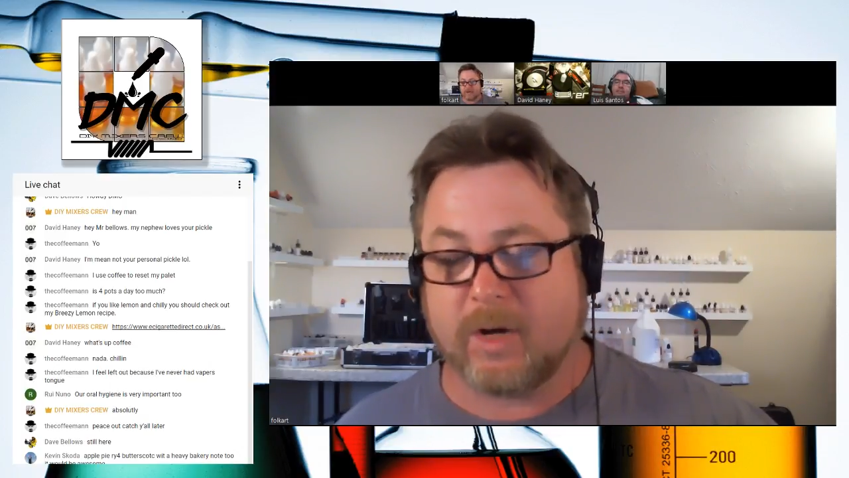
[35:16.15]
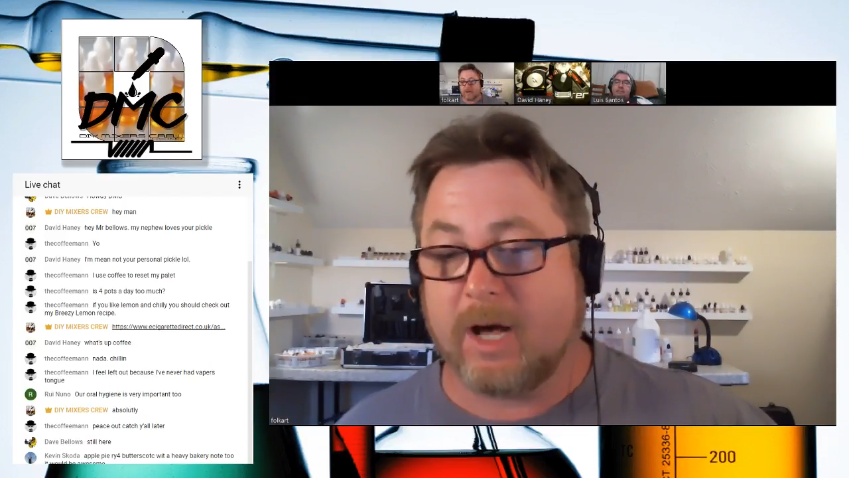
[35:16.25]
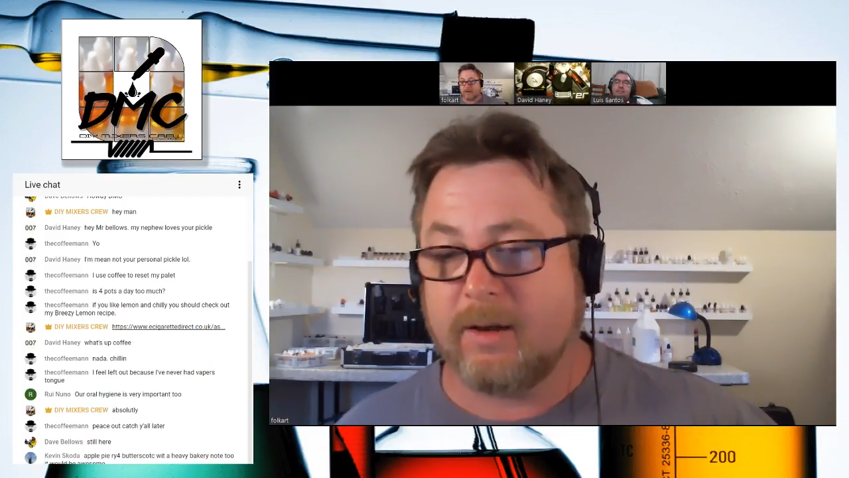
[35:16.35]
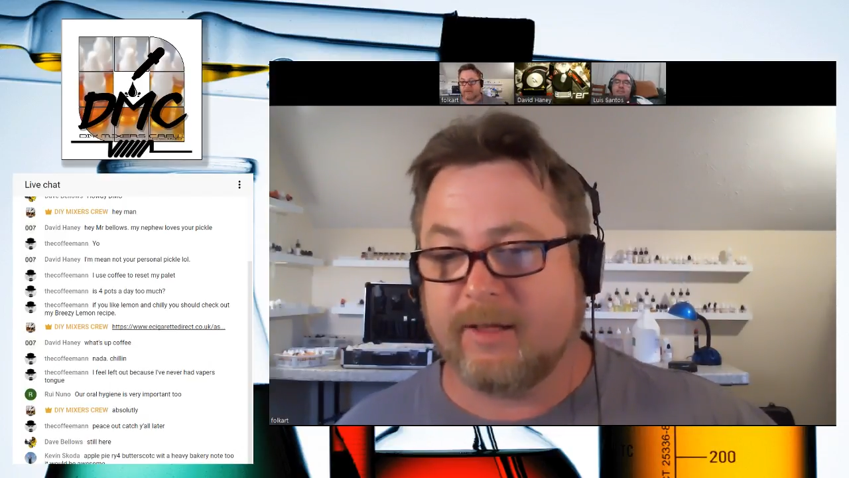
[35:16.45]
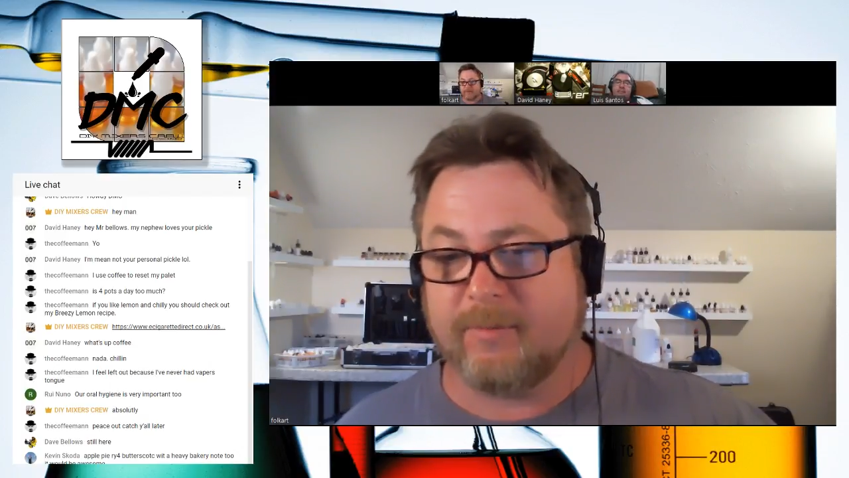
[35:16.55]

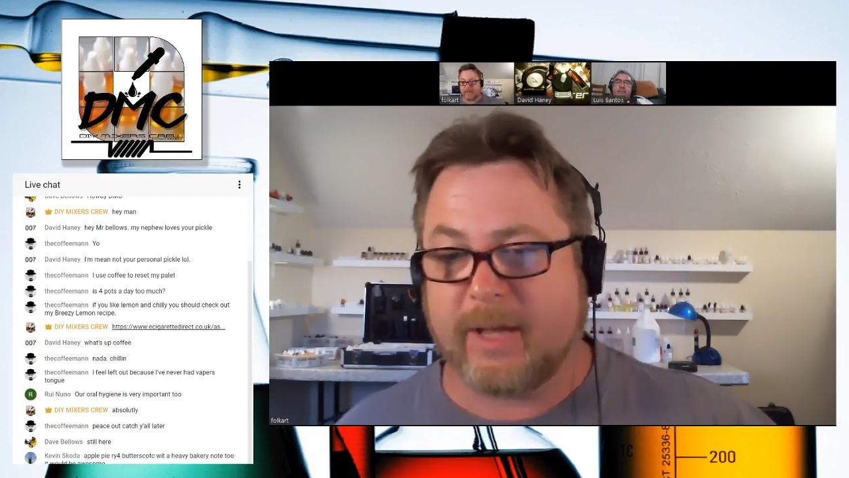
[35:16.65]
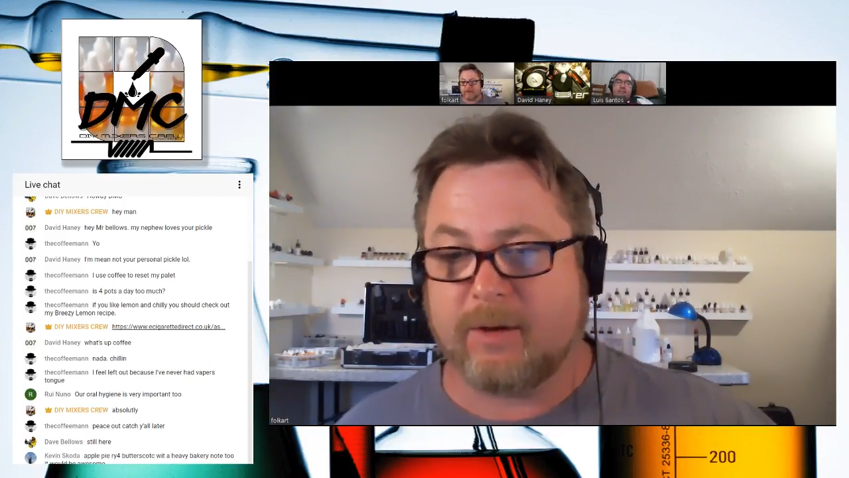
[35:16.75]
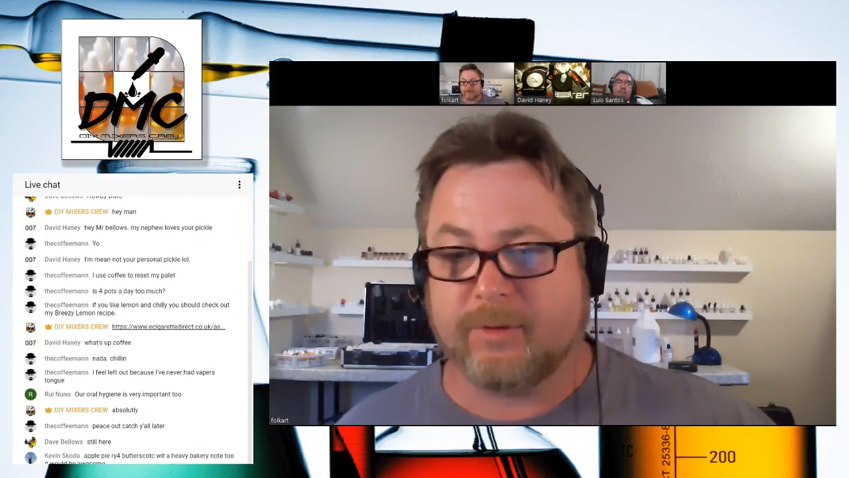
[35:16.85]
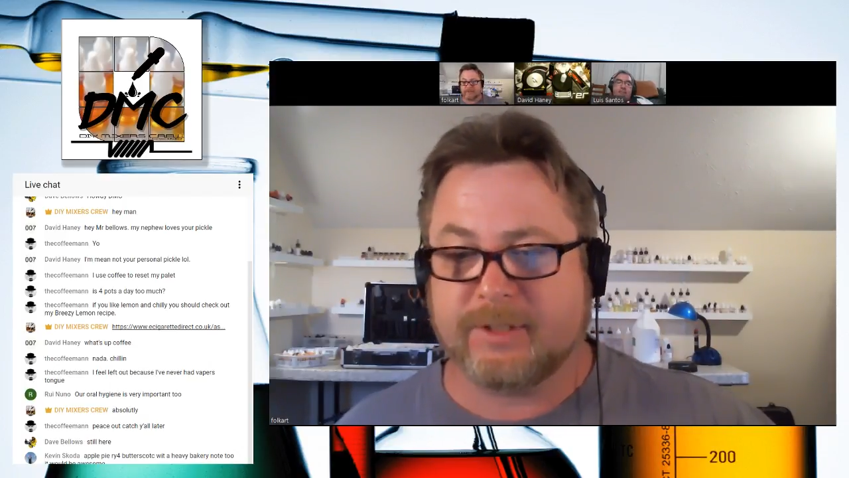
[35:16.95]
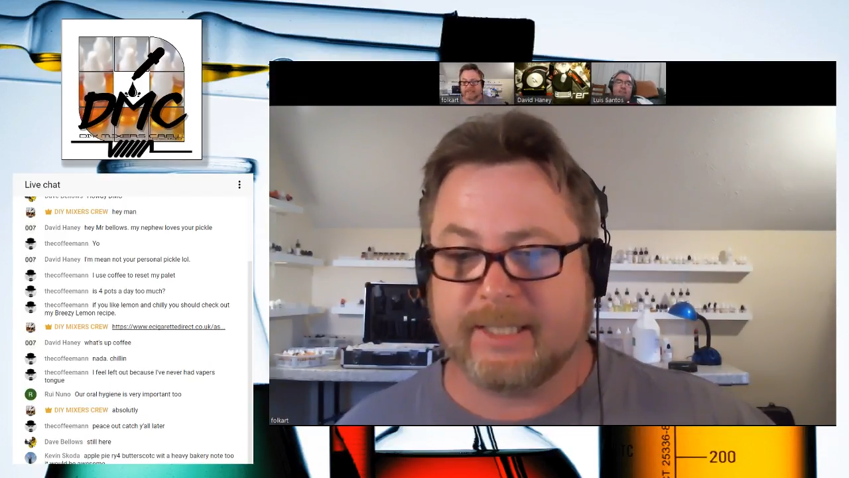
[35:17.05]
all of them I
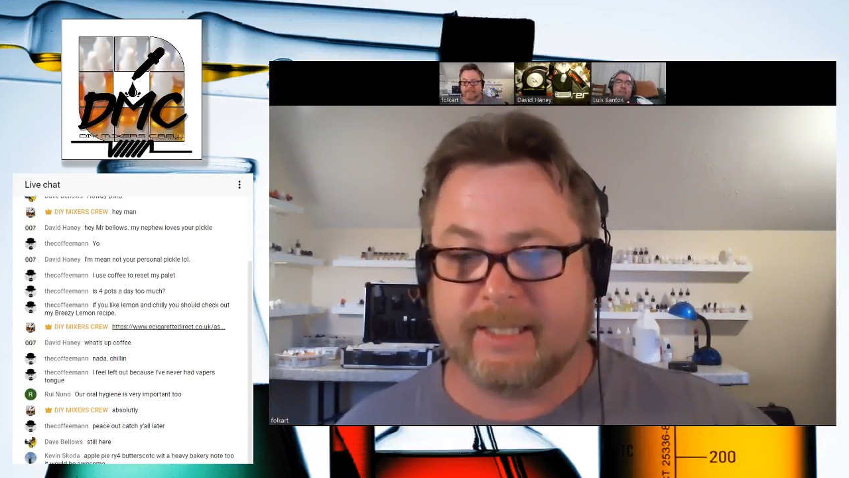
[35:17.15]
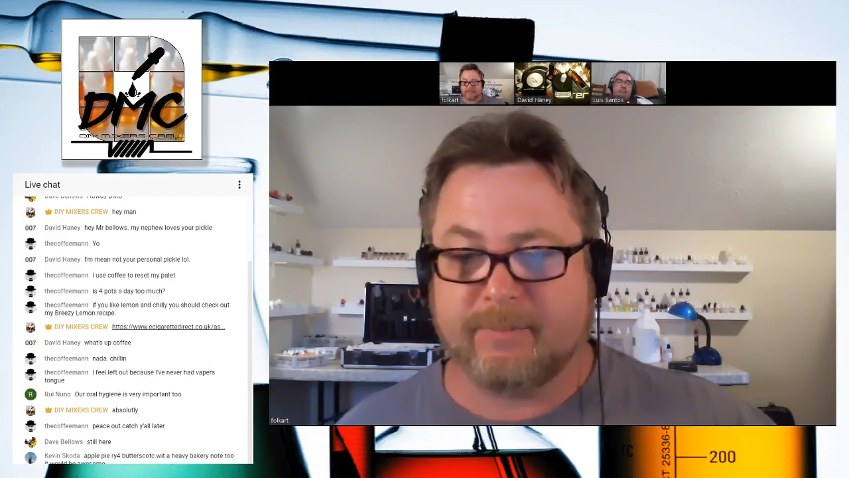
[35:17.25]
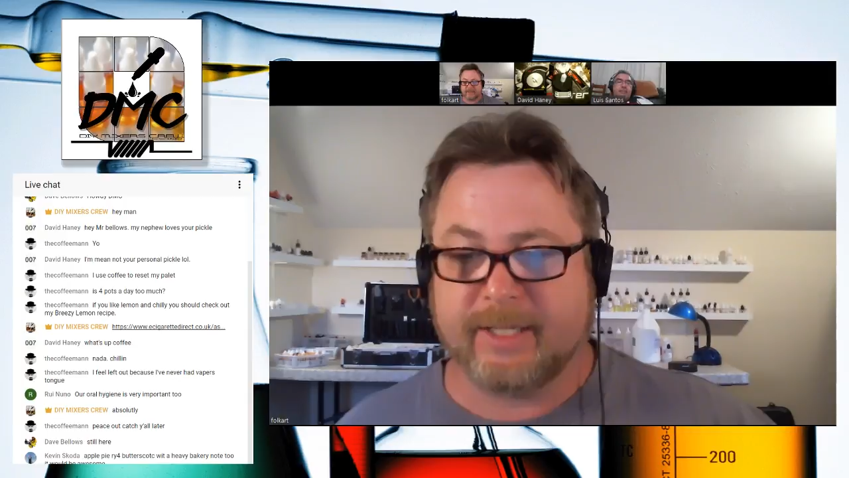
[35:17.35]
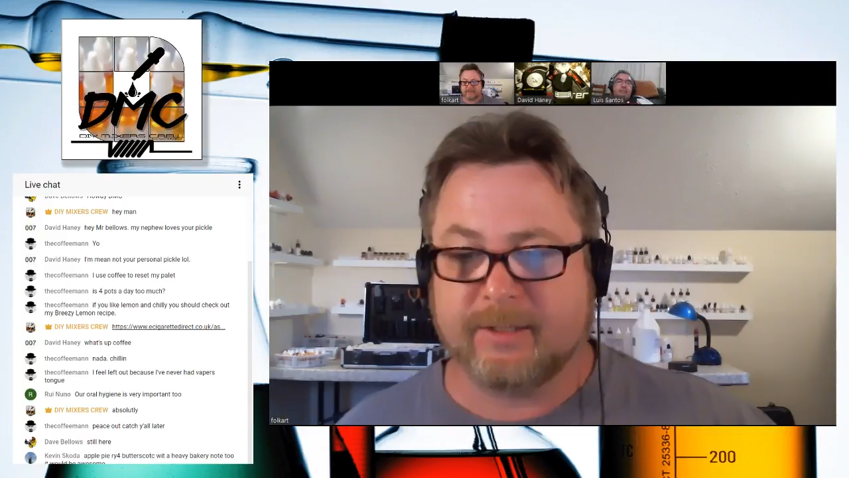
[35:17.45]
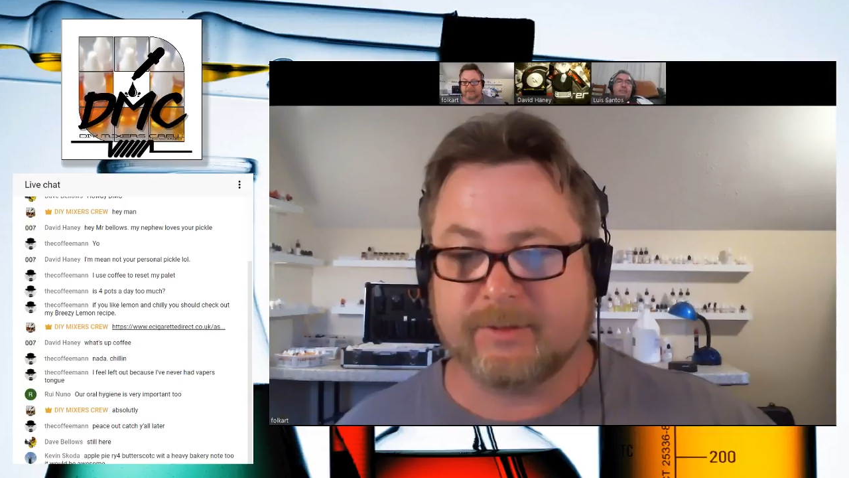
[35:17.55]
ordered 10 meals,